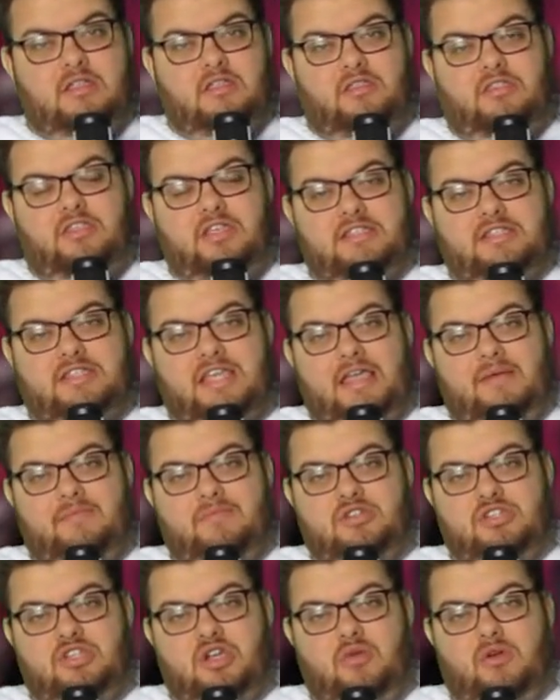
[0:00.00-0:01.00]
this game
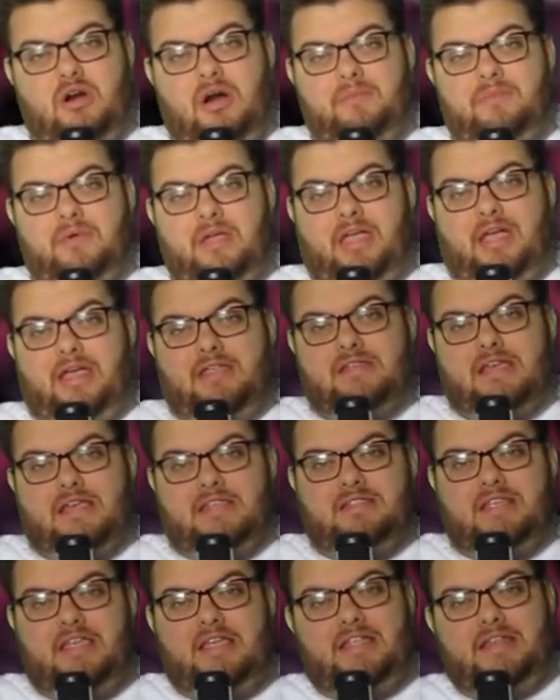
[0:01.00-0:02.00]
show up
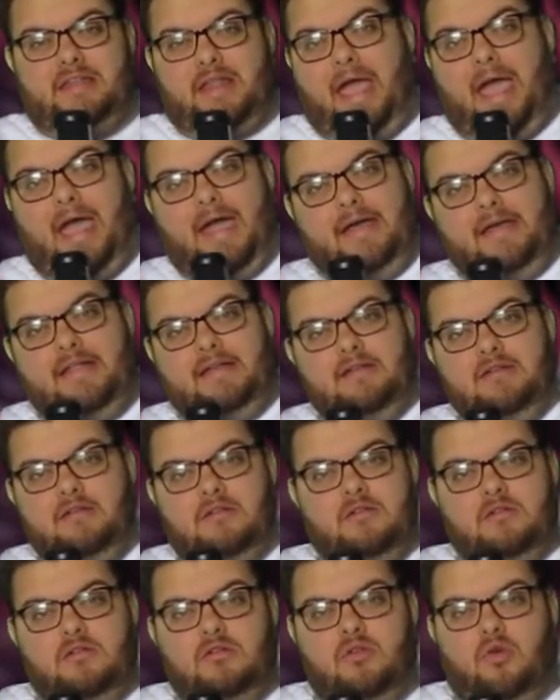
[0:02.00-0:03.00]
as like an ad
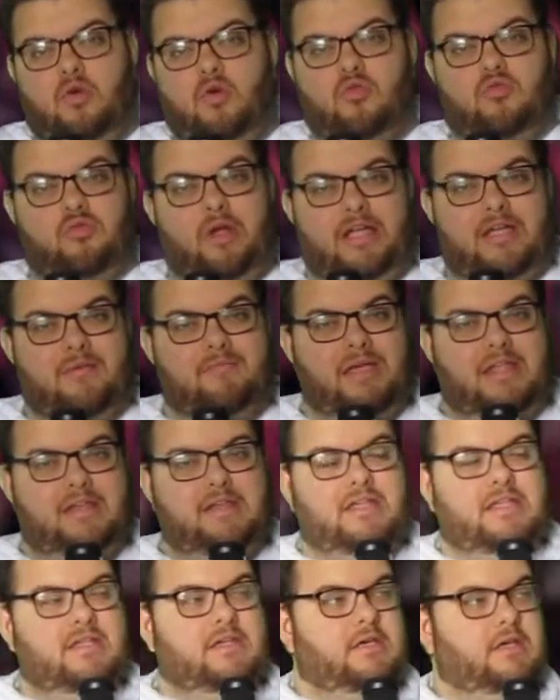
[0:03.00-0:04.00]
or
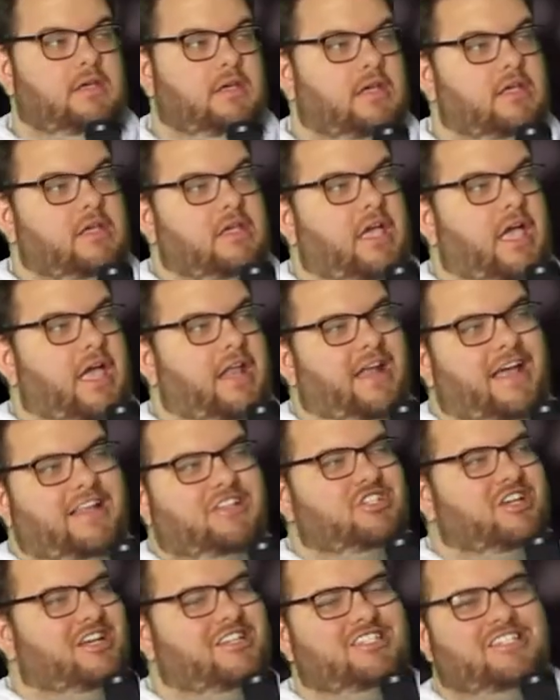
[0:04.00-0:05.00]
recommended, and I
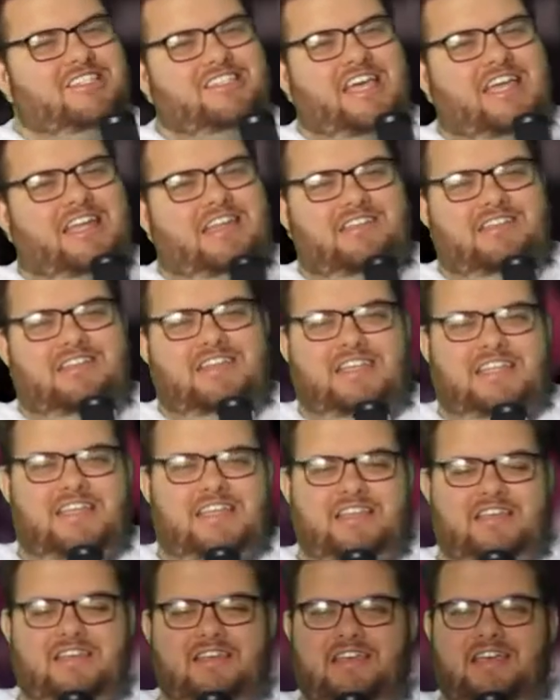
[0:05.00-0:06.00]
just had
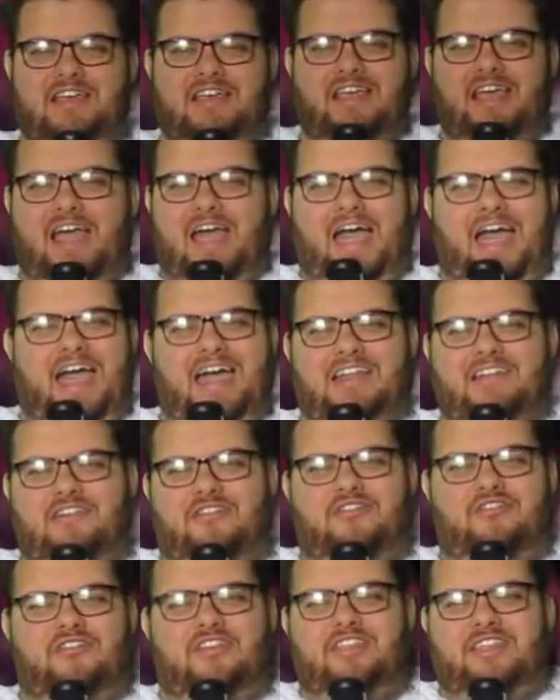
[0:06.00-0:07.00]
a
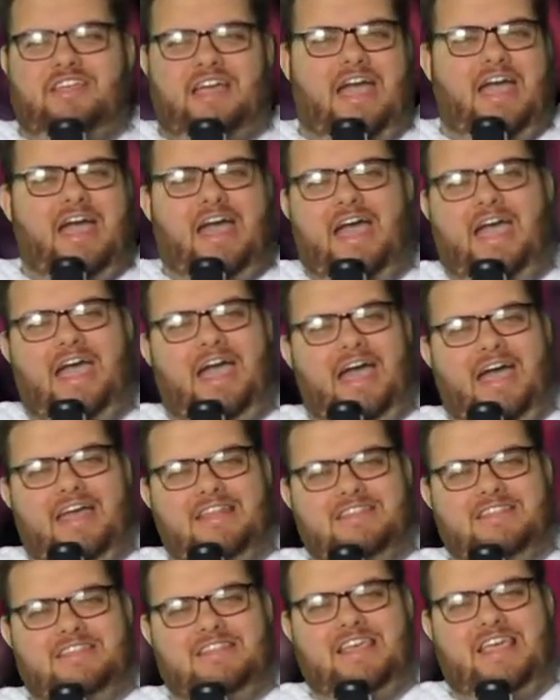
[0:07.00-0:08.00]
feeling I had
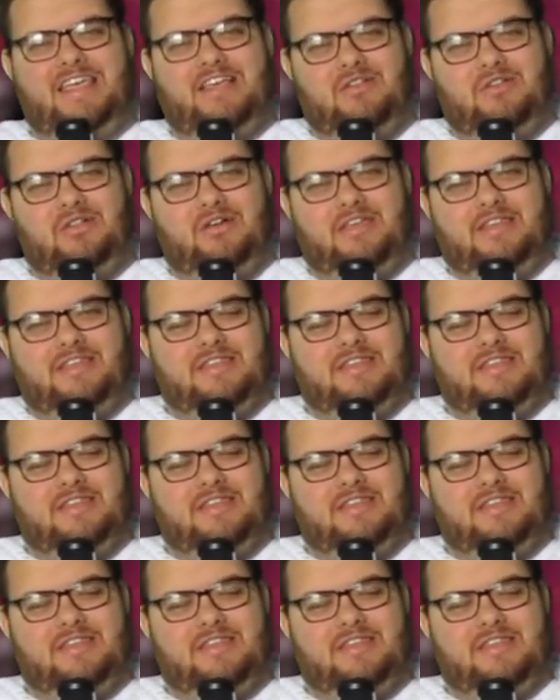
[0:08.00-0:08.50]
to take a look at